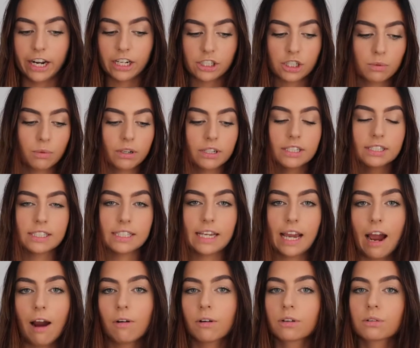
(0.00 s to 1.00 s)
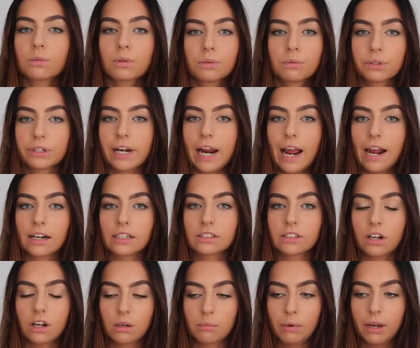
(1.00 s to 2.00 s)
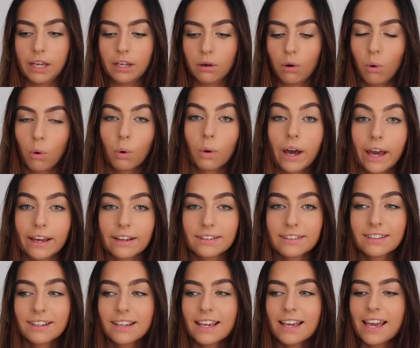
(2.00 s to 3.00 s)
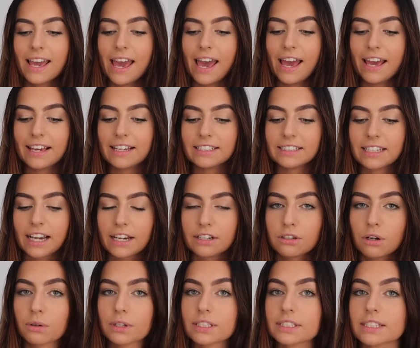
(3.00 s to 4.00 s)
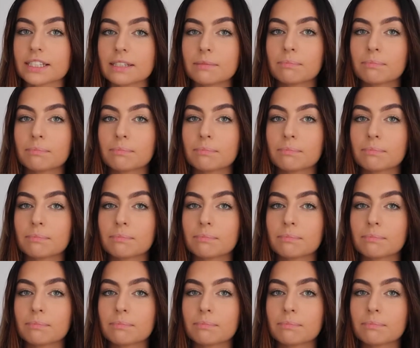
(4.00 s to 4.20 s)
I just wanted to see how it would react on my whole head. And I noticed